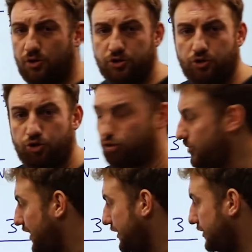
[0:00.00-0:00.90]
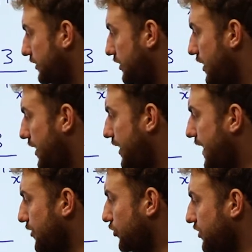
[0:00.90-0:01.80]
on your numerator.
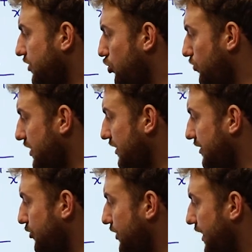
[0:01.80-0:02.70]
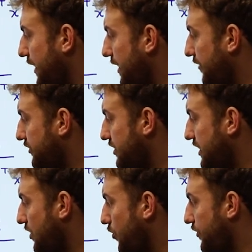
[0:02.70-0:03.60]
And on the denominator, you're going to have
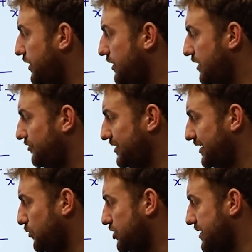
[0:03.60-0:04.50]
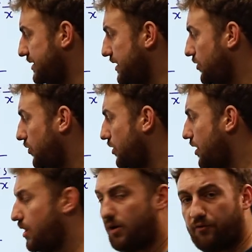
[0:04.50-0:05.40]
3 over infinity, which is 0.
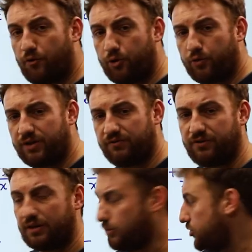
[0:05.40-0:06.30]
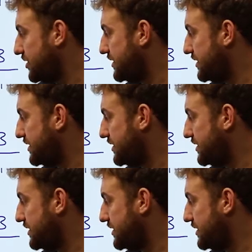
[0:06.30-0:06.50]
4 over infinity, which is